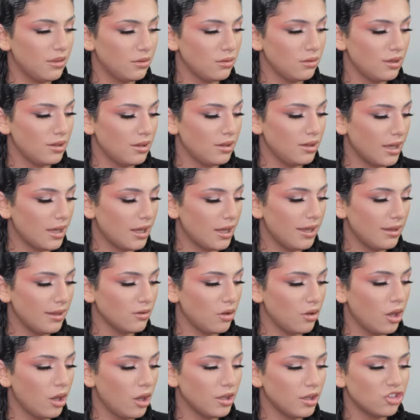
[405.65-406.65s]
These guys,
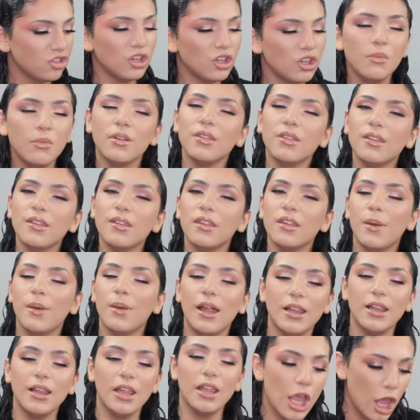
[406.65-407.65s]
all the shimmers in this
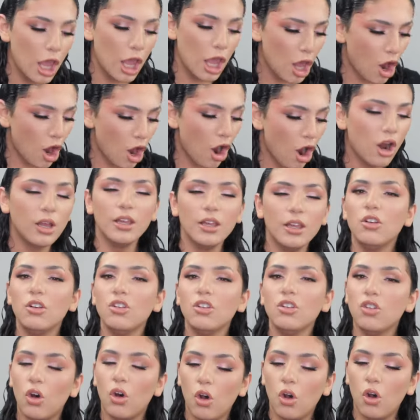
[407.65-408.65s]
palette are a little
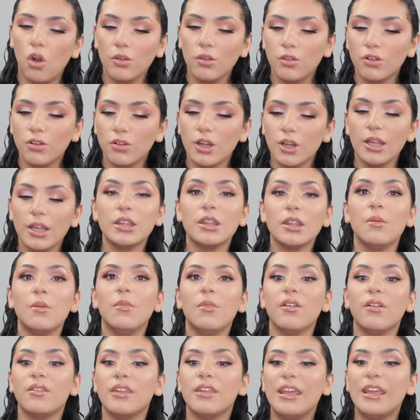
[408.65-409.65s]
dull. They're not like the
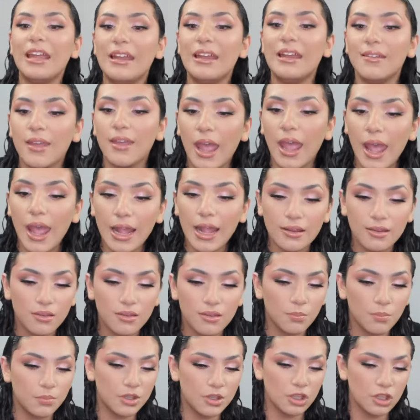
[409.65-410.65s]
most intense,
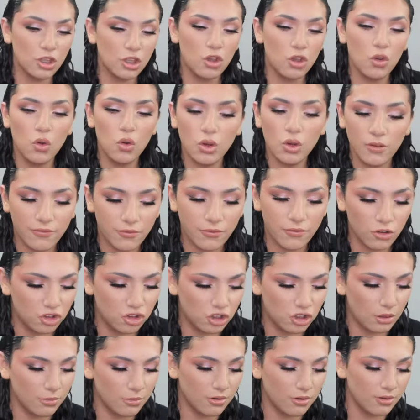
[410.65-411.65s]
beautiful
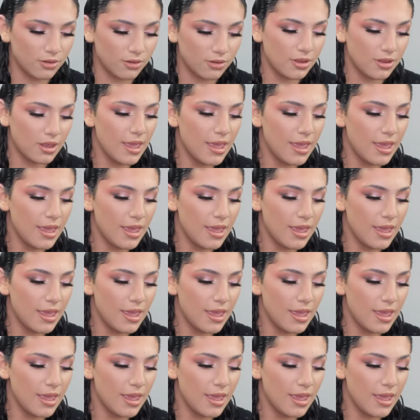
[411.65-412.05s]
shimmers.